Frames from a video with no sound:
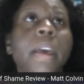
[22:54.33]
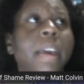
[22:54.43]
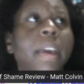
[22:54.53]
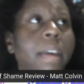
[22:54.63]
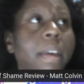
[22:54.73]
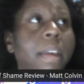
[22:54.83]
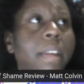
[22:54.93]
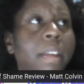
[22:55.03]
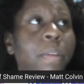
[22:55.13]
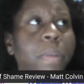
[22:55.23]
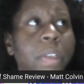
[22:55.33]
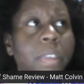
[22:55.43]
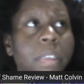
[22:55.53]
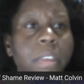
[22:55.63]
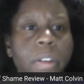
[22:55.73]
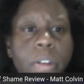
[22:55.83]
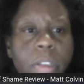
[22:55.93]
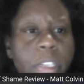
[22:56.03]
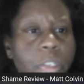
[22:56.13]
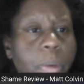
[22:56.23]
And it was
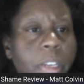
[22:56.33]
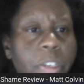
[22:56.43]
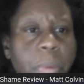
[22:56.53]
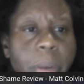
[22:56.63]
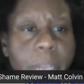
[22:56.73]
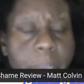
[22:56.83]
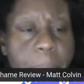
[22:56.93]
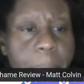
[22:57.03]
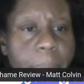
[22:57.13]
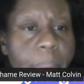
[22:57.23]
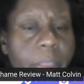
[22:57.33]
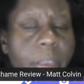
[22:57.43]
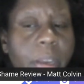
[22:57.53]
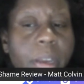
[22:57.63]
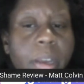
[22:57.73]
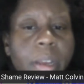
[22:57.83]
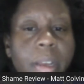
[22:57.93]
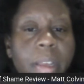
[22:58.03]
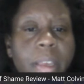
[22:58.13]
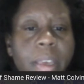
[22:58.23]
early 2020.
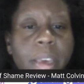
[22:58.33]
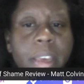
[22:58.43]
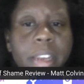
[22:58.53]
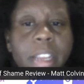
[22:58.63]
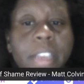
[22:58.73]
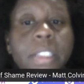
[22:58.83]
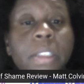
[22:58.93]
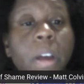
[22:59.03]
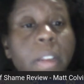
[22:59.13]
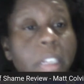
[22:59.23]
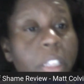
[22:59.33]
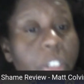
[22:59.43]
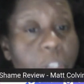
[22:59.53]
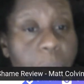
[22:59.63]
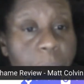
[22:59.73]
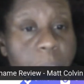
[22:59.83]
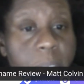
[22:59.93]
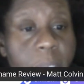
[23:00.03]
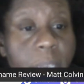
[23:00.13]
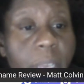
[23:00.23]
And he saw it in the
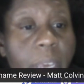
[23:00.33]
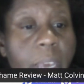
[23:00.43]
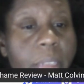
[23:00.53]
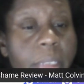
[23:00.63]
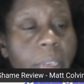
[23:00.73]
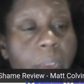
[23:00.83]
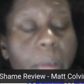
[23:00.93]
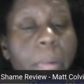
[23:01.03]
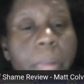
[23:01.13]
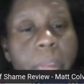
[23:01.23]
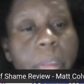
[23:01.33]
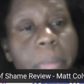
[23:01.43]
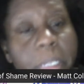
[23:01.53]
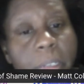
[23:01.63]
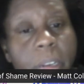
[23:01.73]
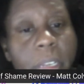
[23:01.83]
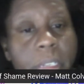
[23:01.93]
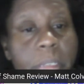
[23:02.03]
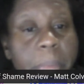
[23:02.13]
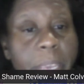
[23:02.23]
news and said, oh, let me start getting
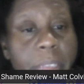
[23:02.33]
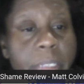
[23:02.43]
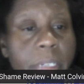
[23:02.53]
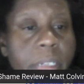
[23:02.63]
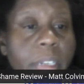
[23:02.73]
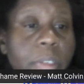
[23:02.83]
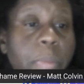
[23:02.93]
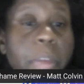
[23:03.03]
some hand sanitizer.